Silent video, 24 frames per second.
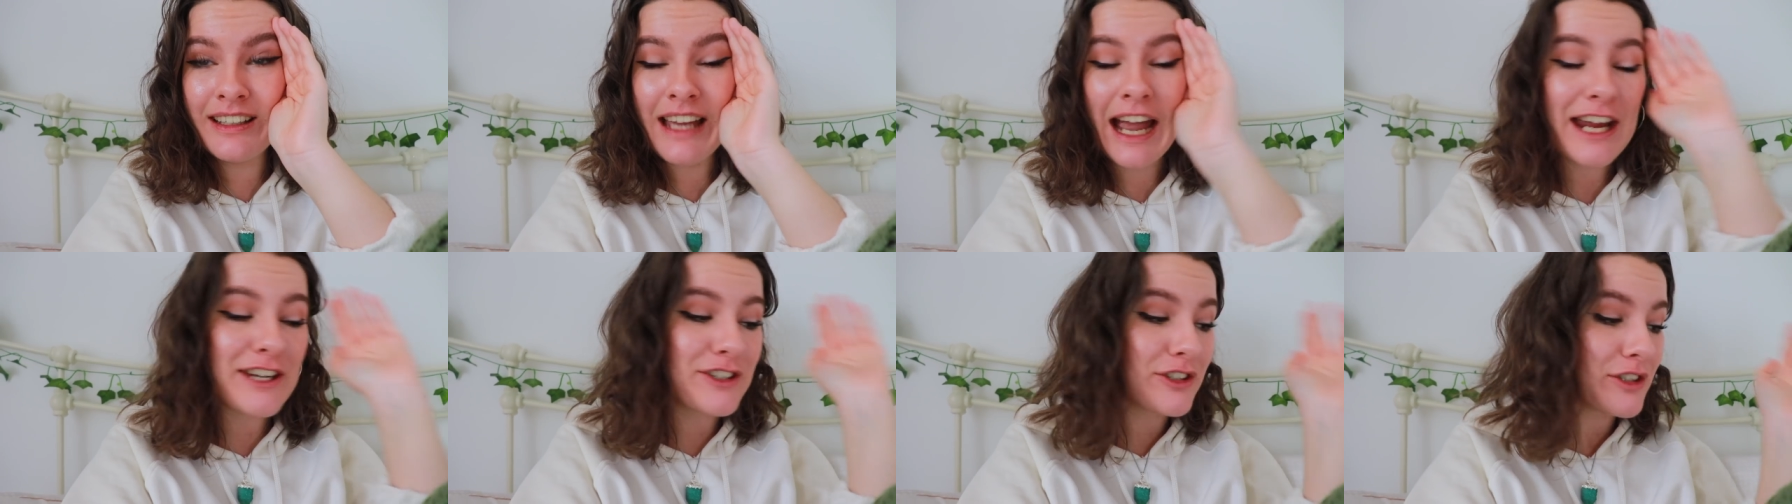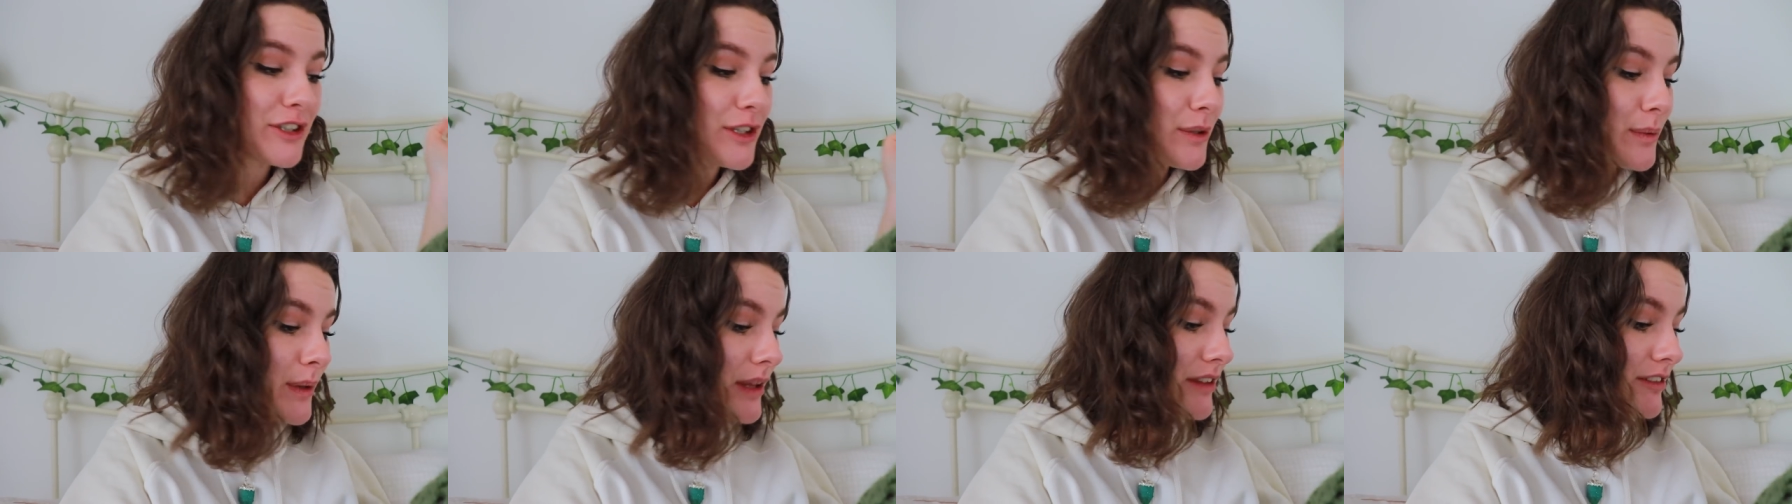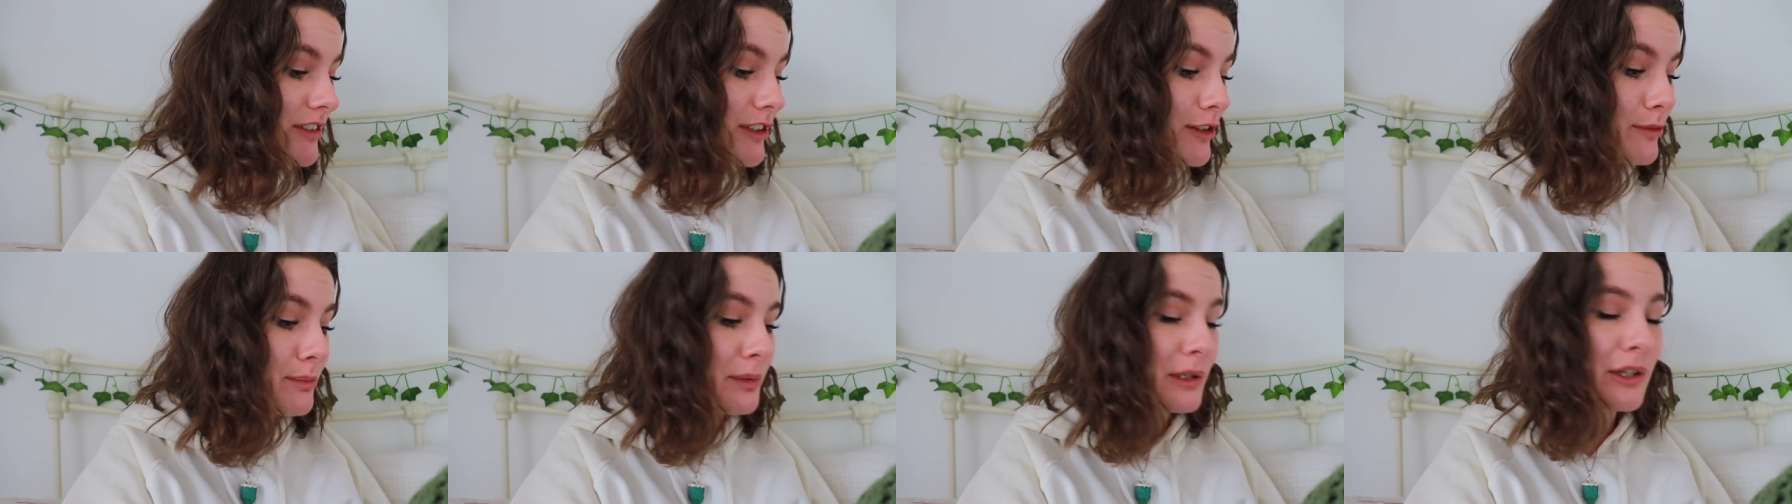I don't know whether
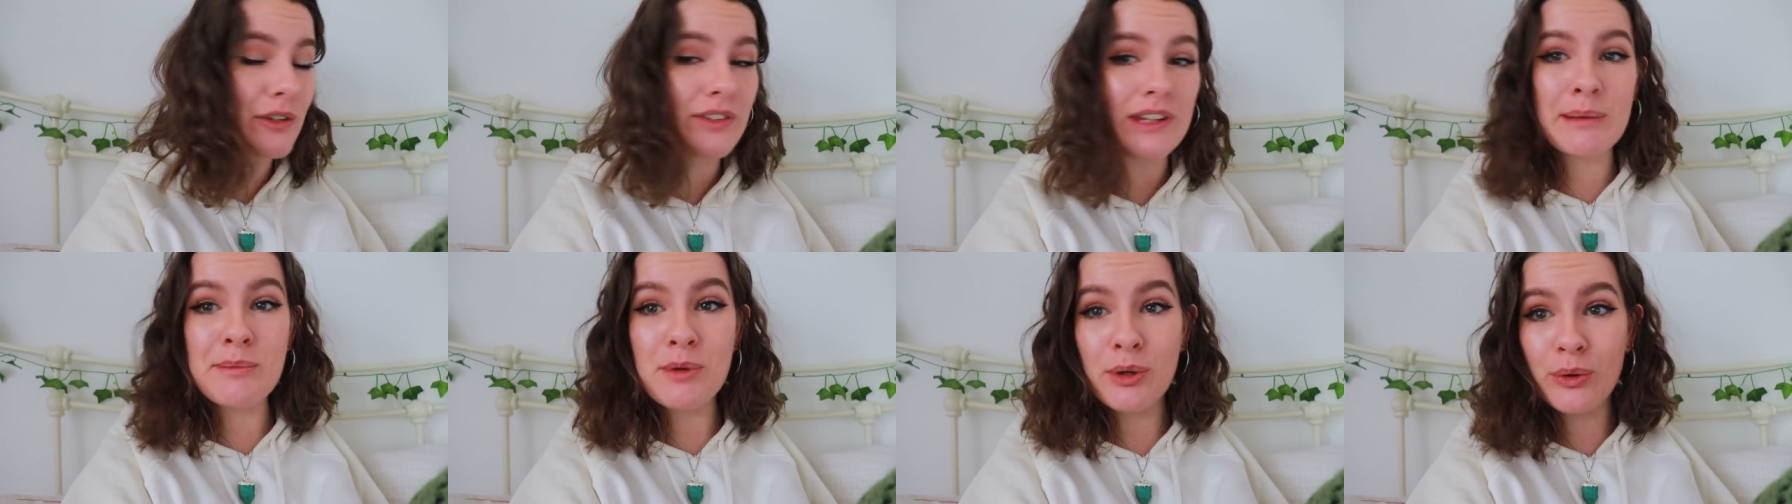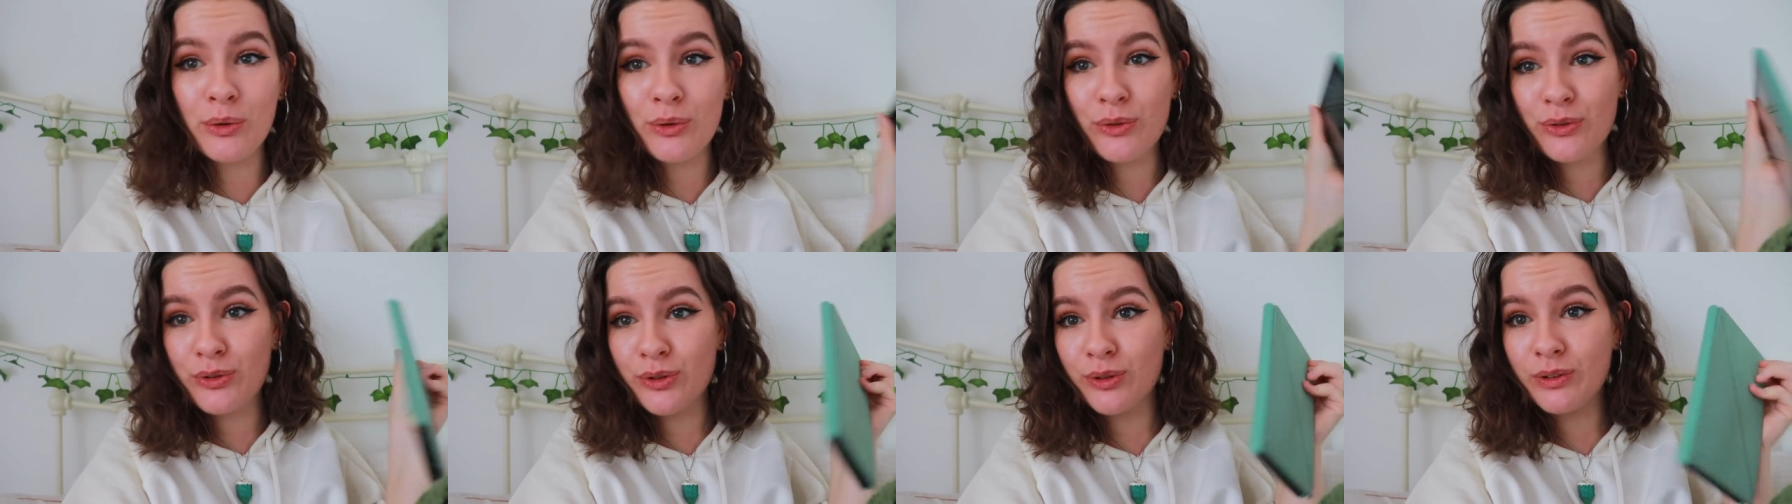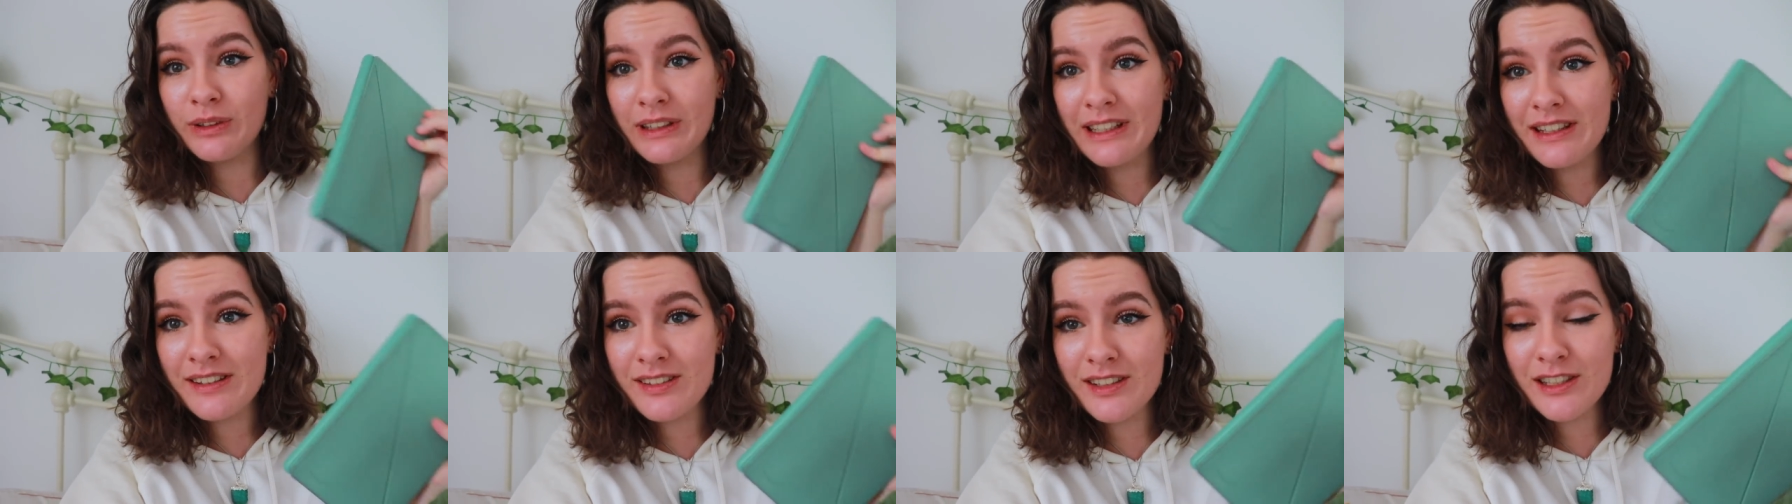it's because I'm also
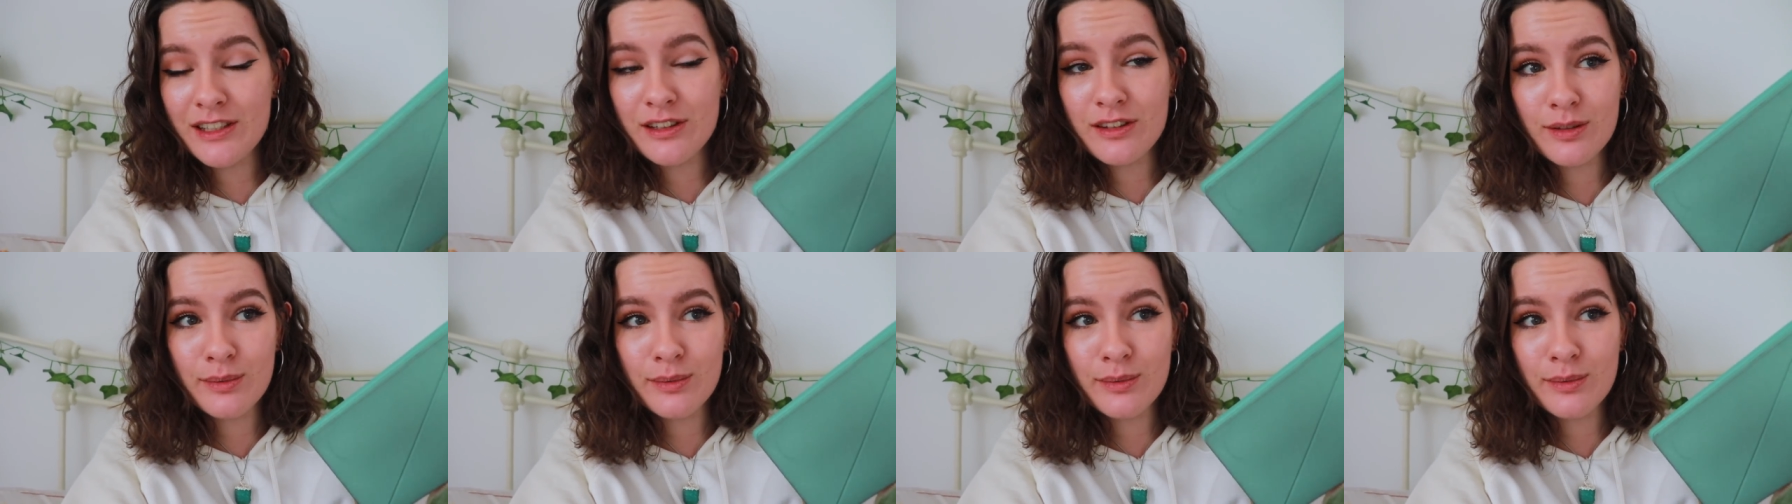listening